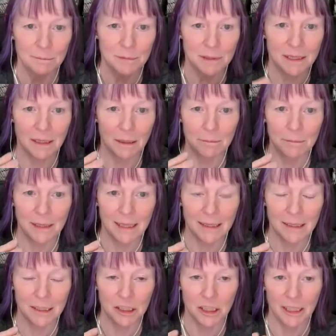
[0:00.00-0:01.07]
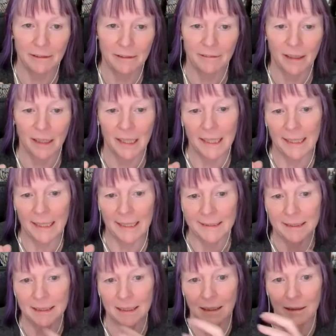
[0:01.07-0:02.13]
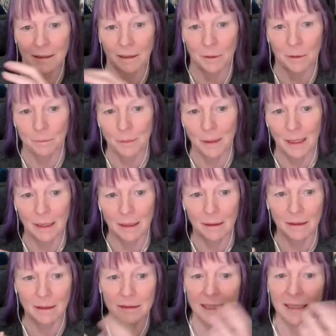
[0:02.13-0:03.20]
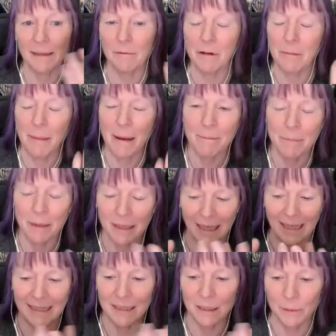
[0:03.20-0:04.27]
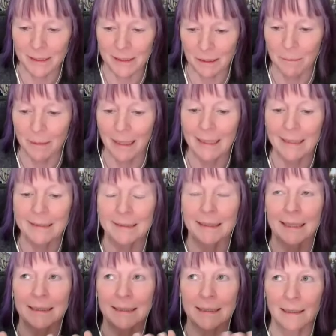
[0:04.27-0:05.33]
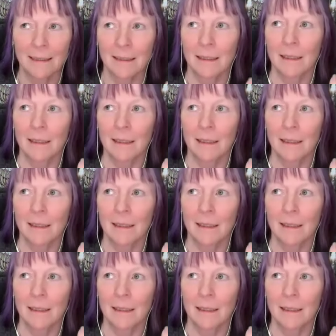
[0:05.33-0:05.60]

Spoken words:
Some think Shiva is, you know, because remember that Hinduism is this